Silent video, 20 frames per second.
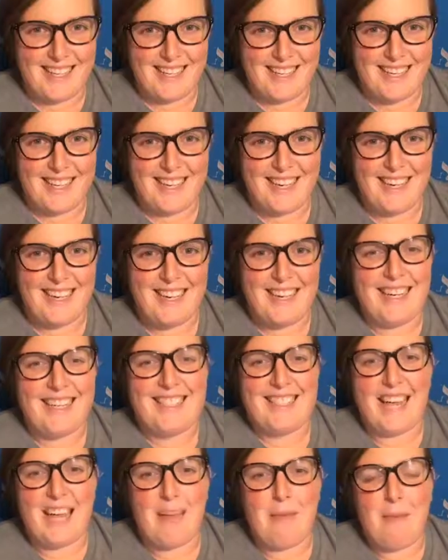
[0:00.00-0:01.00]

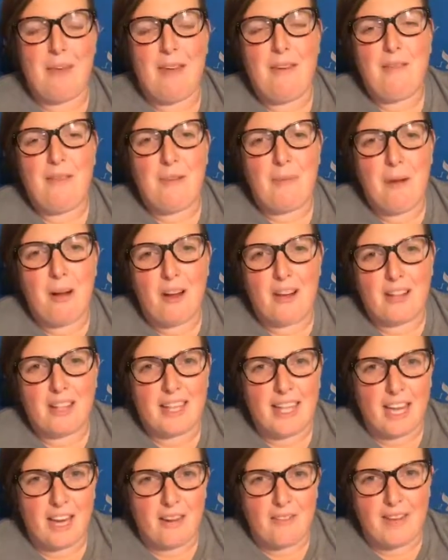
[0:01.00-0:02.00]
It's Amy from
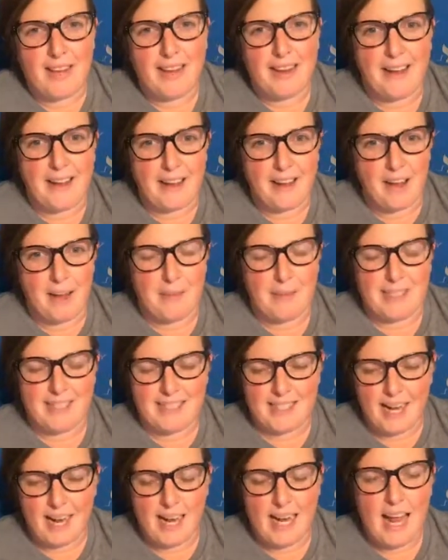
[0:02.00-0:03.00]
hearthandcaravan.com, and
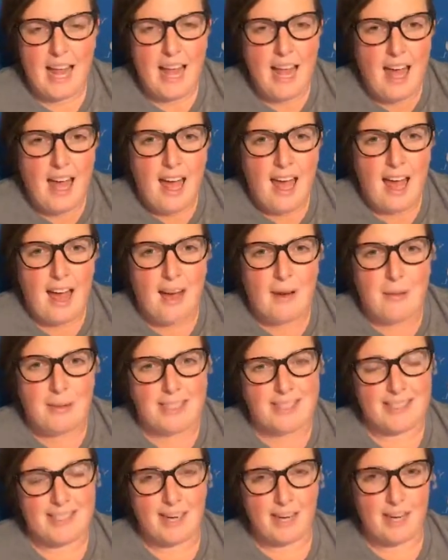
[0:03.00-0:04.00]
tonight I
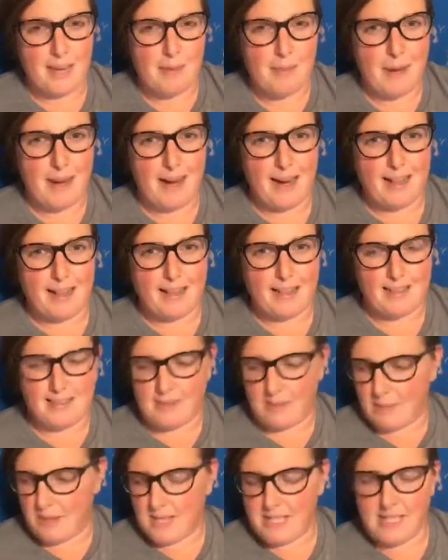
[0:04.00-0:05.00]
wanted to talk about a little
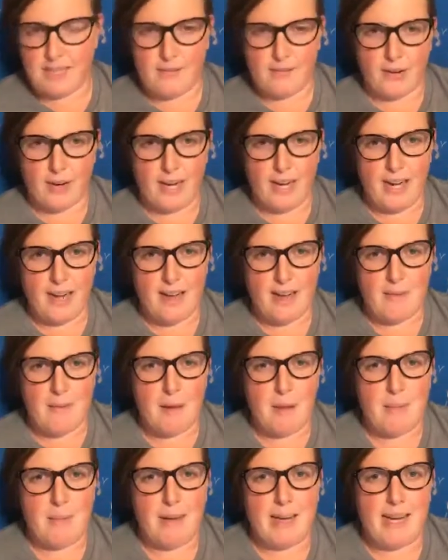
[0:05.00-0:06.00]
something different.
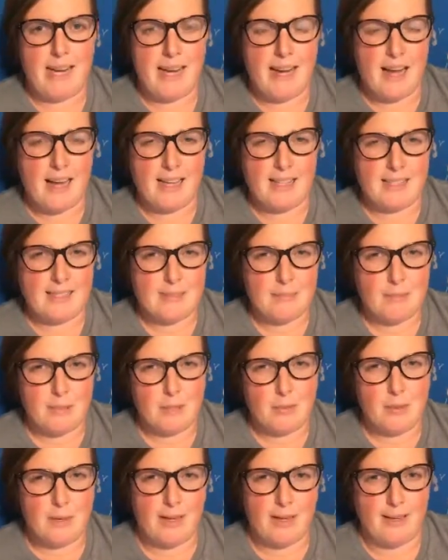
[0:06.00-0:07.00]
On Monday nights
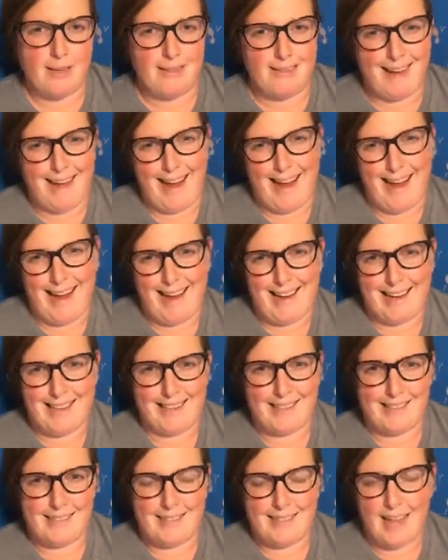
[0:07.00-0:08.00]
between 8
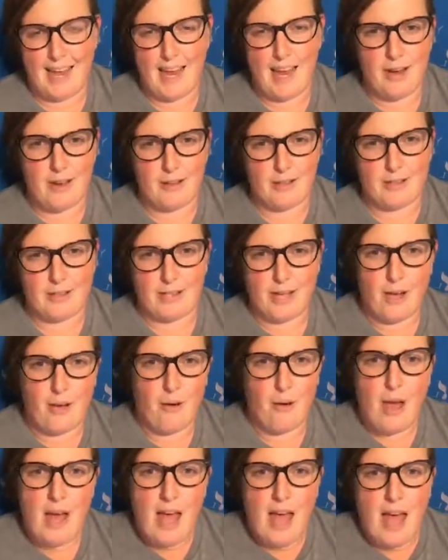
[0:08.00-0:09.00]
and 10 or
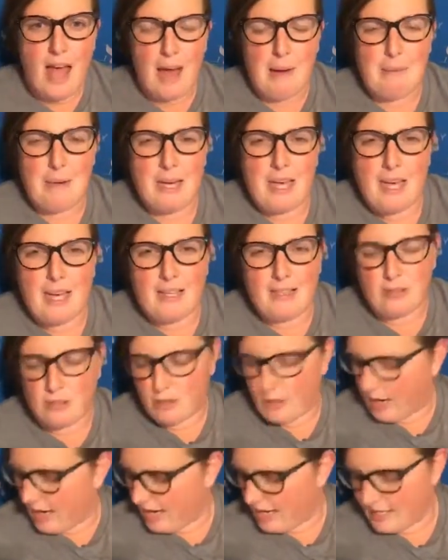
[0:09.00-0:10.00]
so, I'm going to
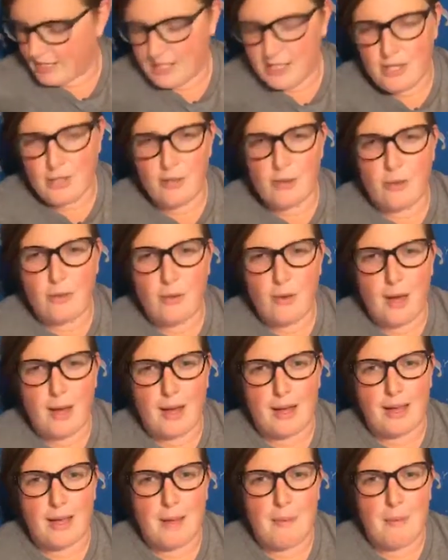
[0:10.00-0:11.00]
try
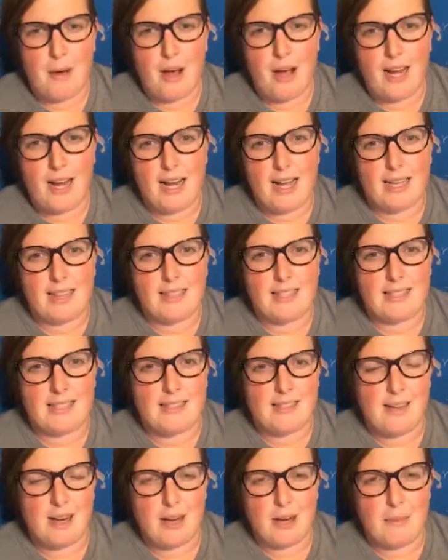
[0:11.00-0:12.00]
to come on and let's
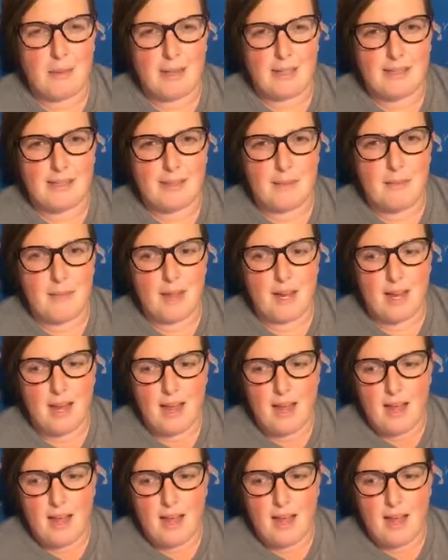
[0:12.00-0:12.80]
talk about something